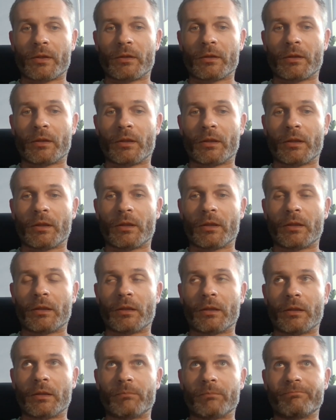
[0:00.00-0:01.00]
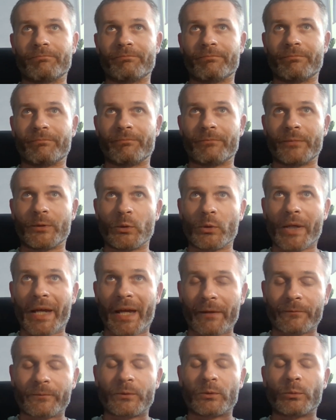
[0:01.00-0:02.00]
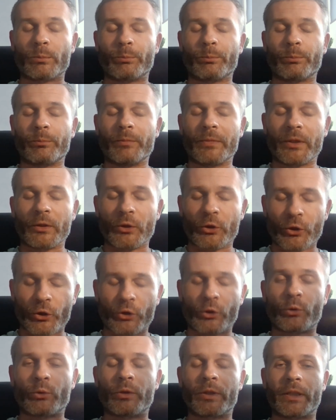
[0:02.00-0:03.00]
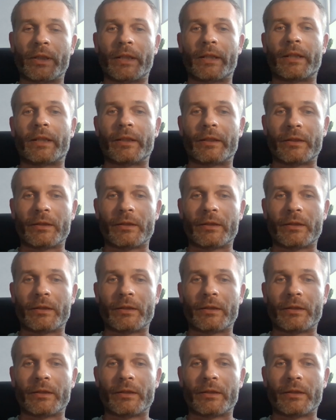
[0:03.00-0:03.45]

you have to ensure